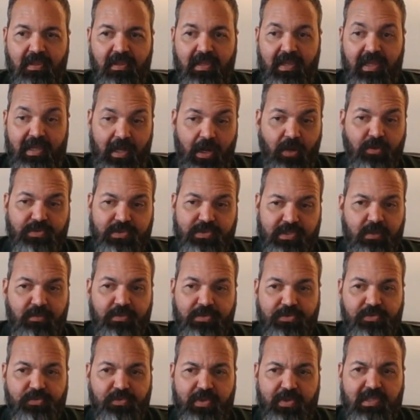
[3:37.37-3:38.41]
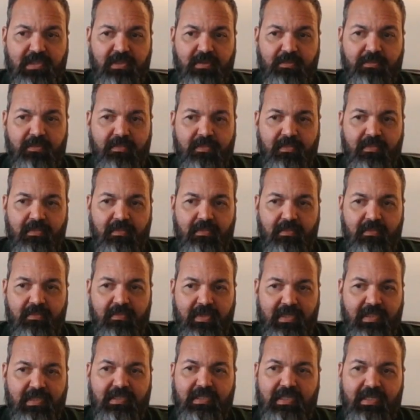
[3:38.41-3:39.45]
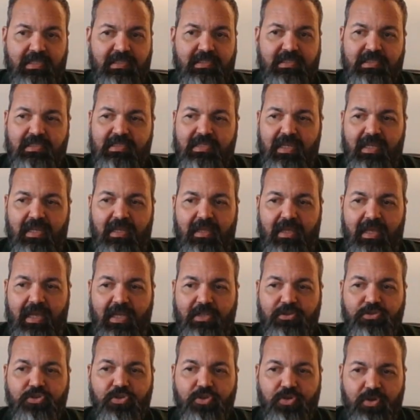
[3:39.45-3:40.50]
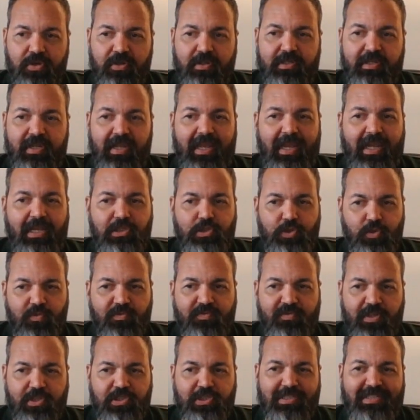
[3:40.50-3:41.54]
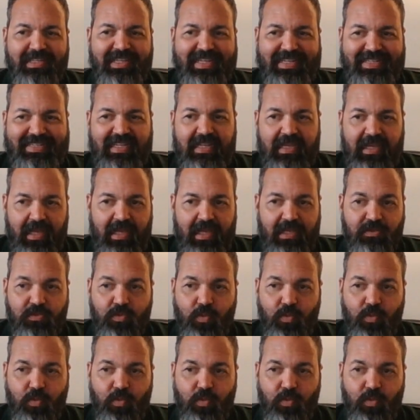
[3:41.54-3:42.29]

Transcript: And I was able to read them. It's as good as your vision can get,